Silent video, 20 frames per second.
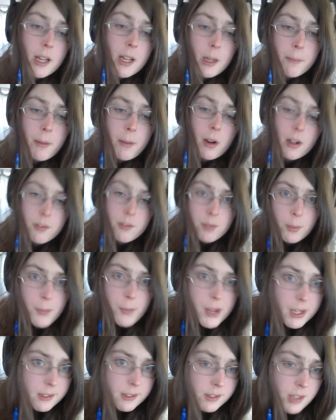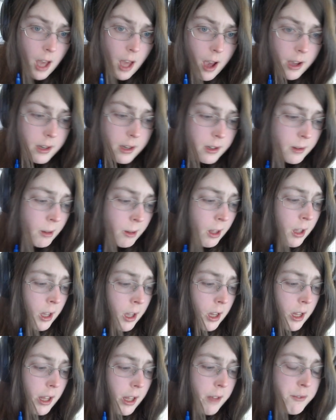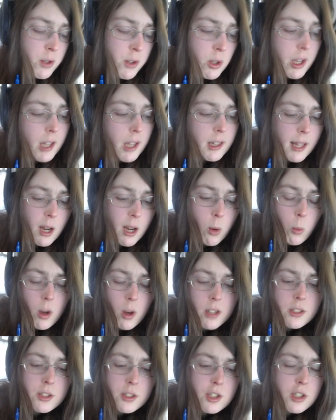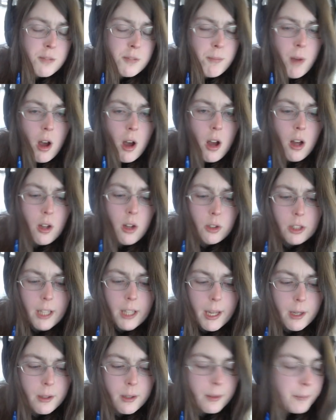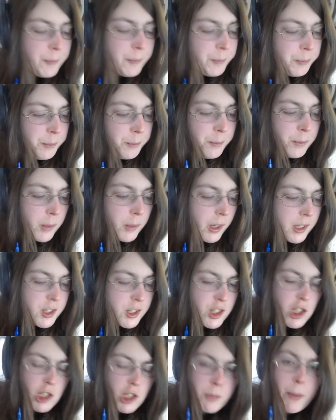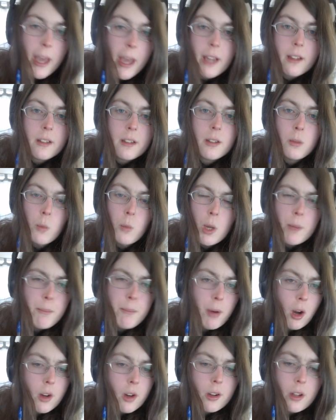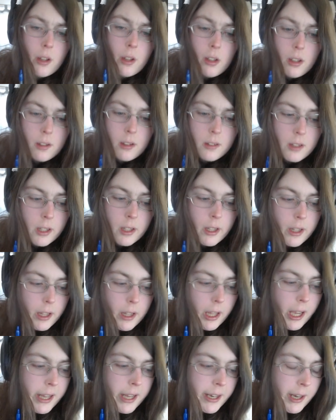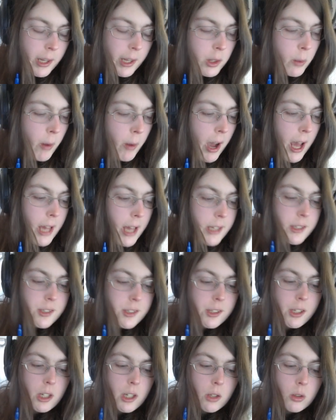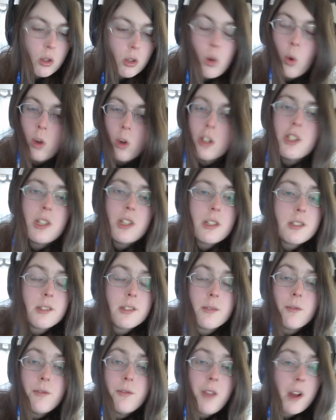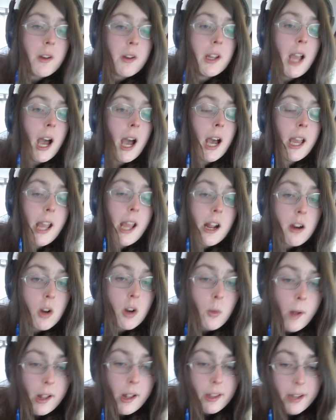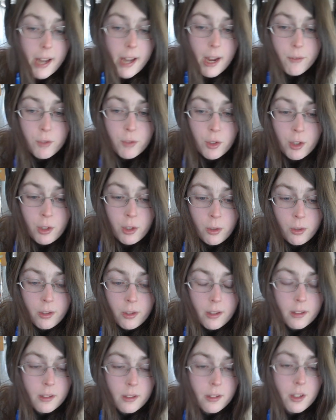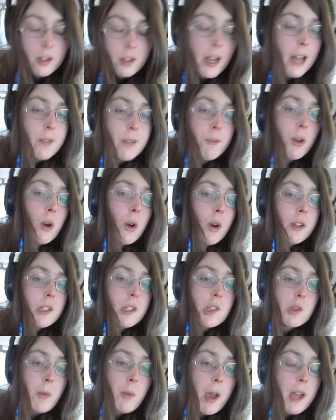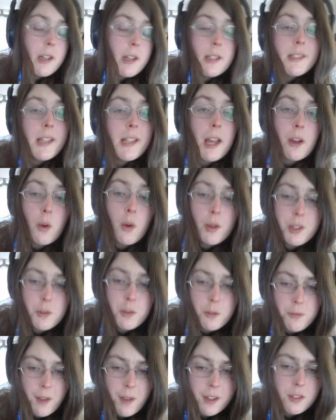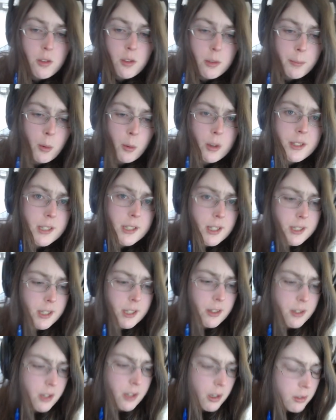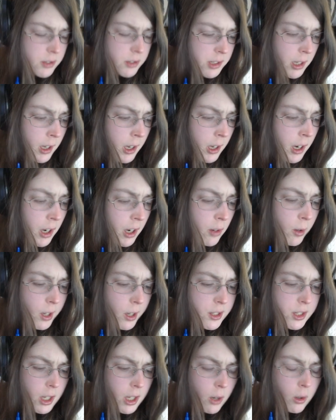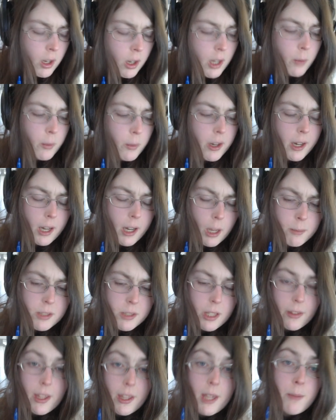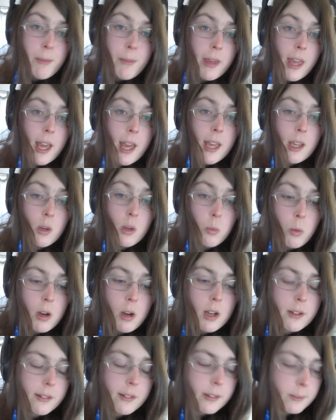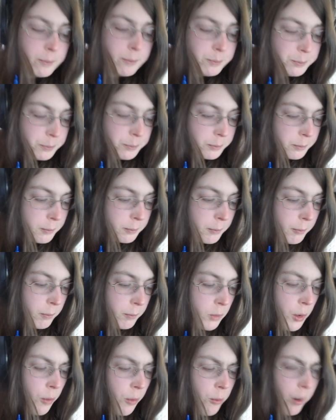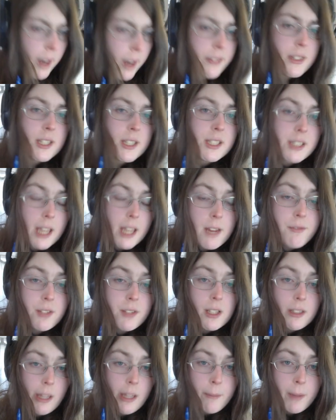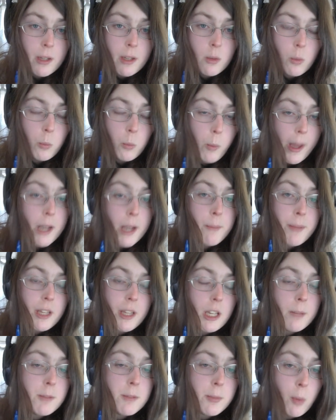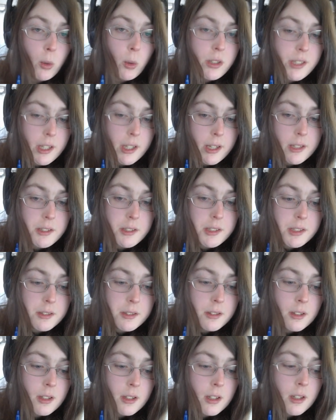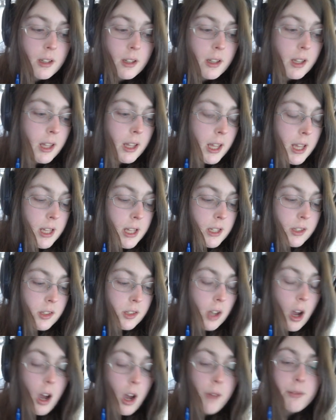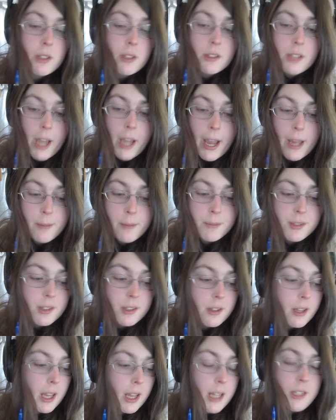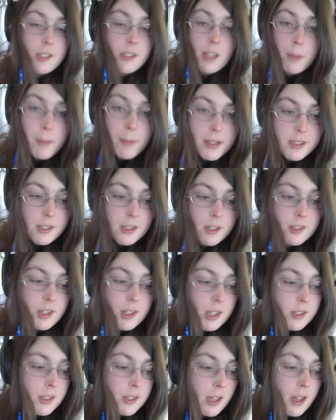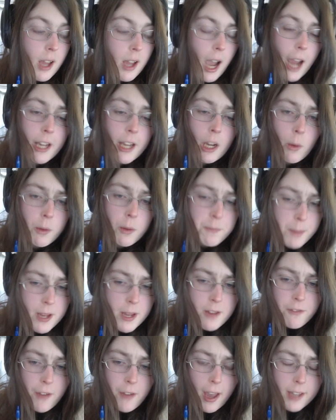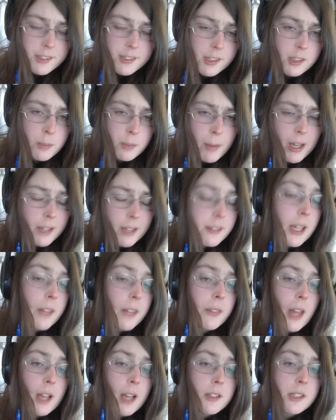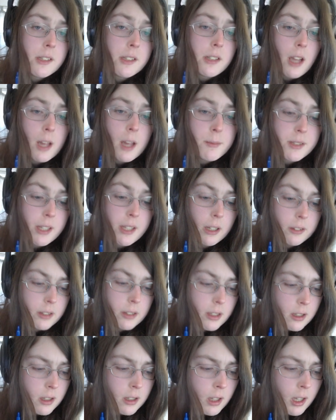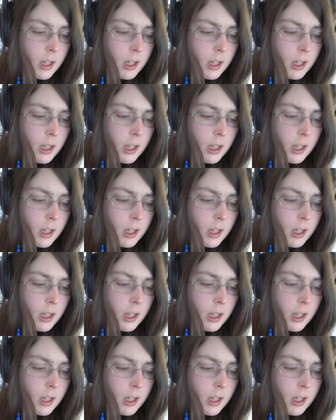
apart from the inside. If you get like one small like speck, one particle, in an otherwise, you know, gorgeous, very high air quality afternoon, you're not even going to sweat. It's not going to affect you. The poison is in the dose, right? So when it comes to the EPA and water, right, the safety limit when it becomes poisonous is oftentimes, in some instances, I know with PFAS, it's about a 10,000 times delta.